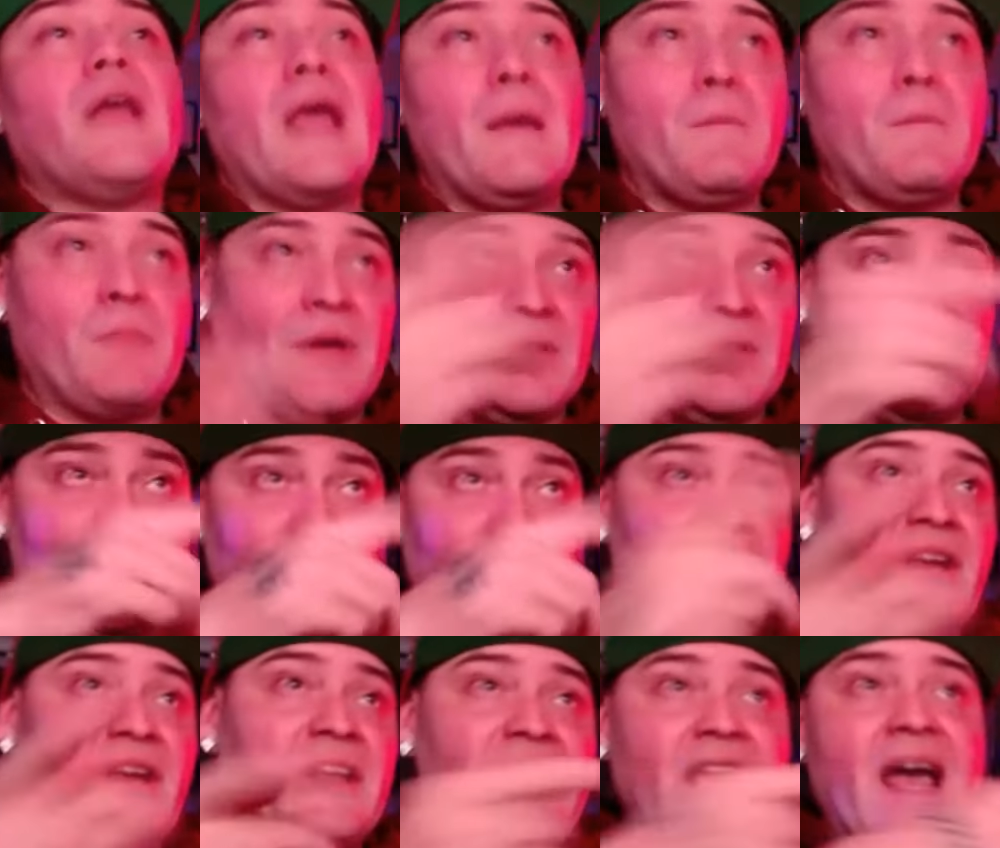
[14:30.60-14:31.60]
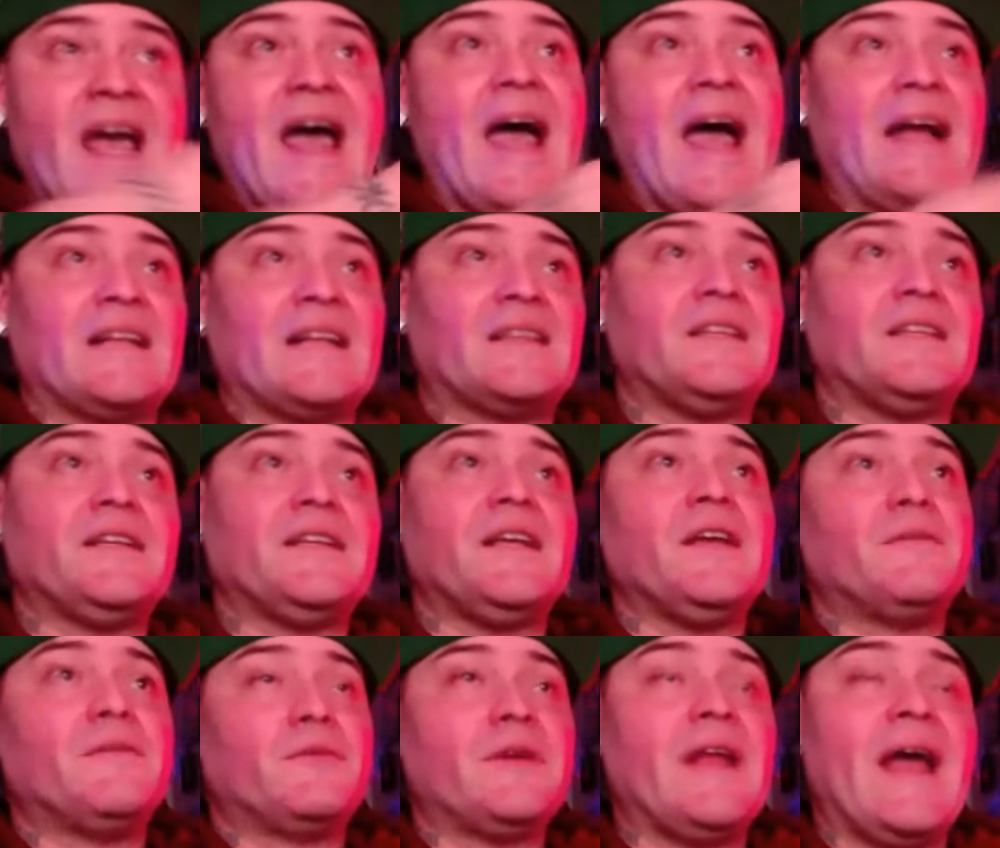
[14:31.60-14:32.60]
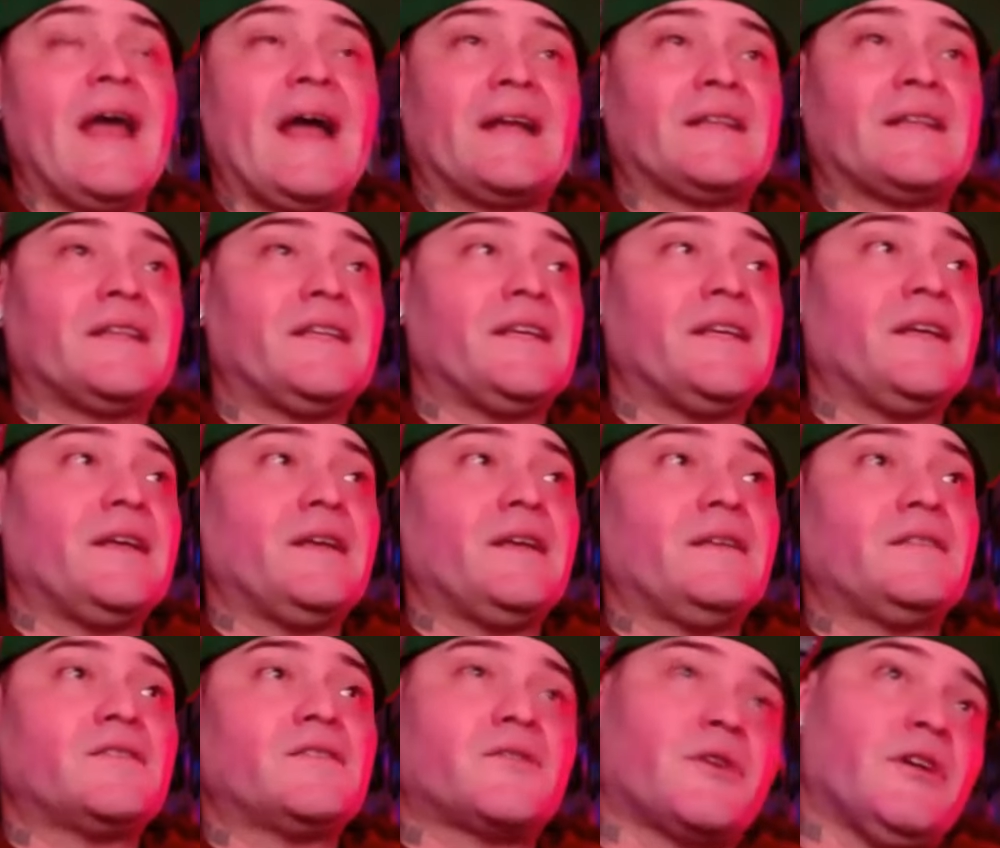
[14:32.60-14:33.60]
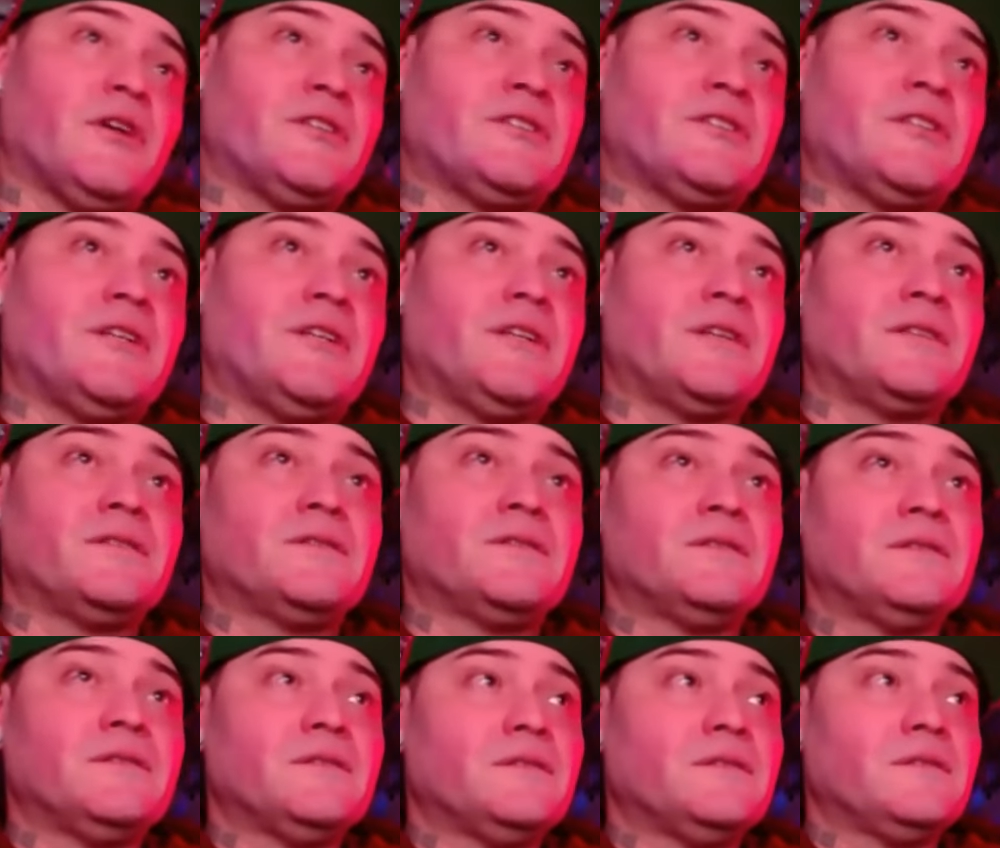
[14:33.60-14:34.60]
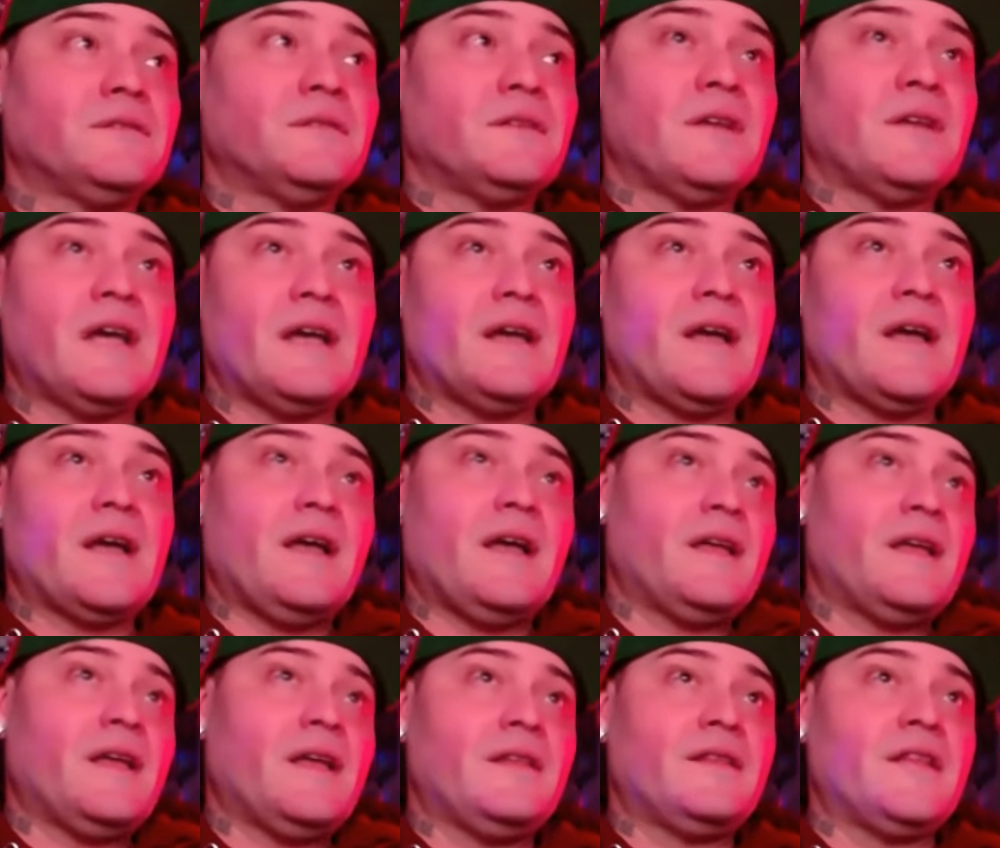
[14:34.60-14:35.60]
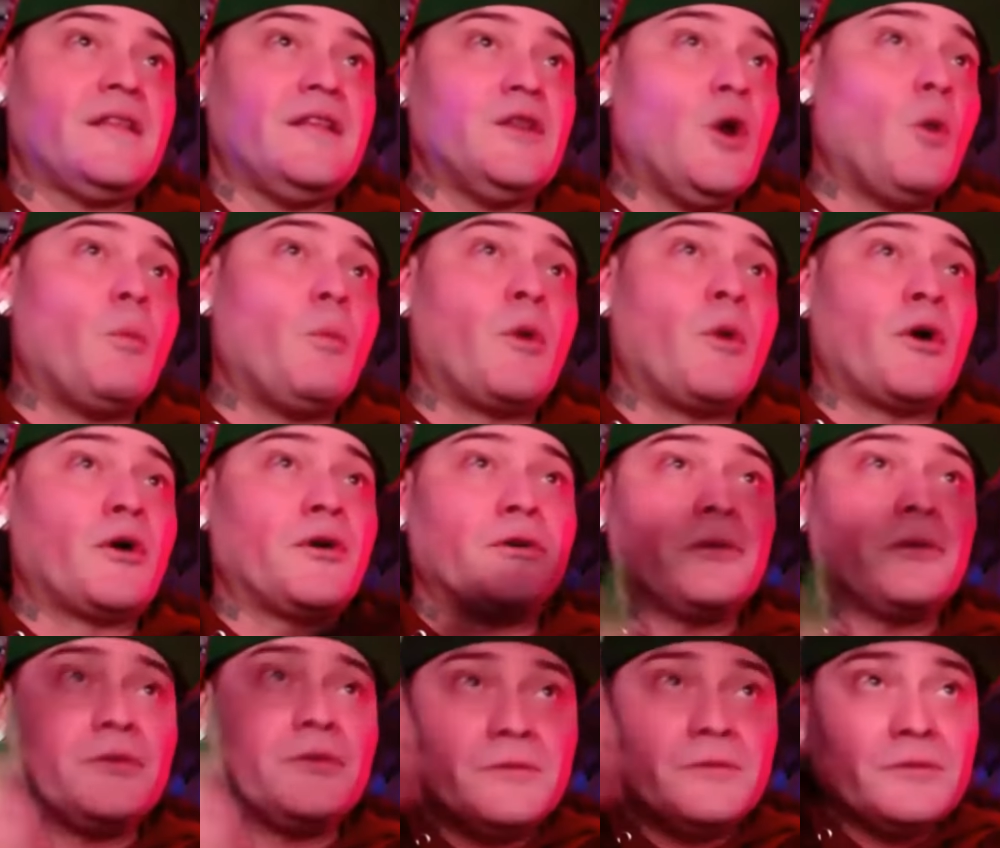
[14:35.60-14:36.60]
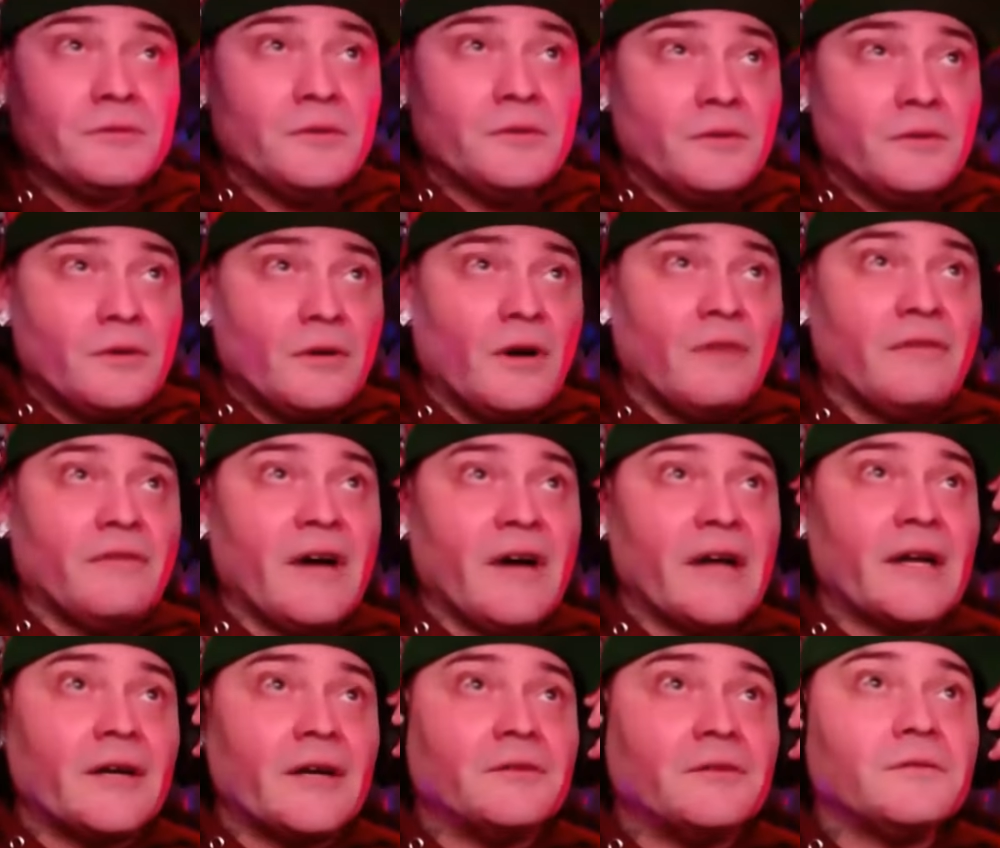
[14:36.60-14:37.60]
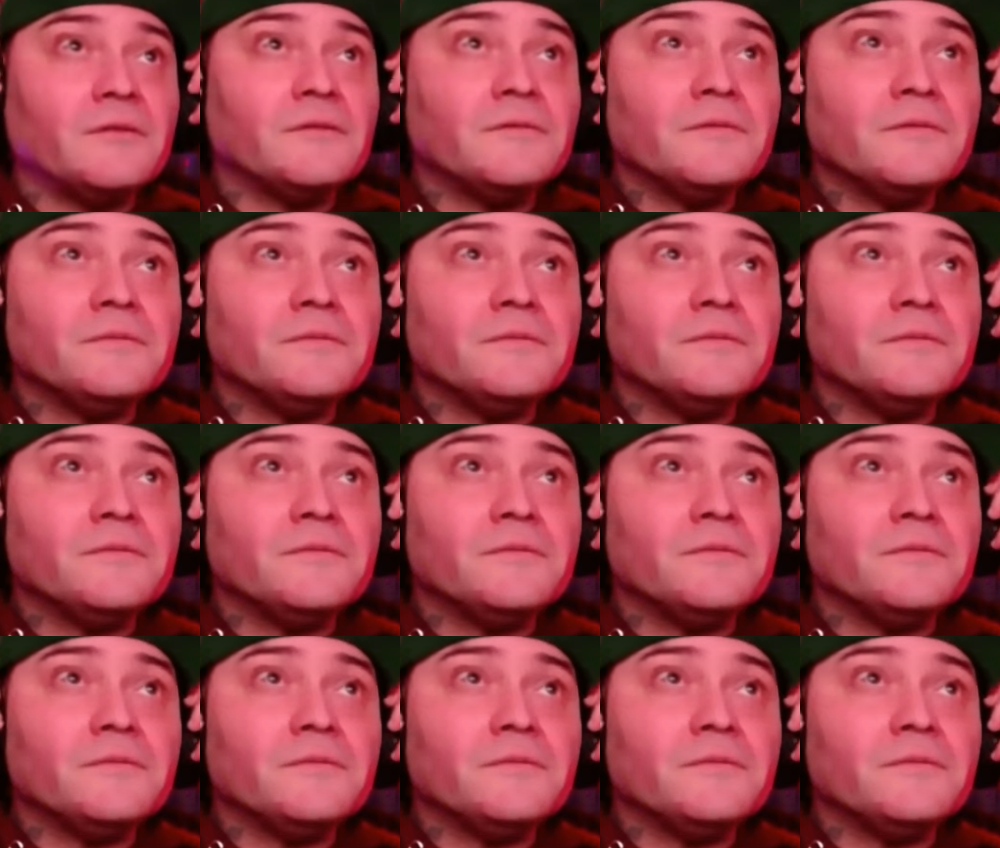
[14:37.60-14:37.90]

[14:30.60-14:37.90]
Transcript: and Pennsylvania acted and reacted, trusting the no burger of Idaho.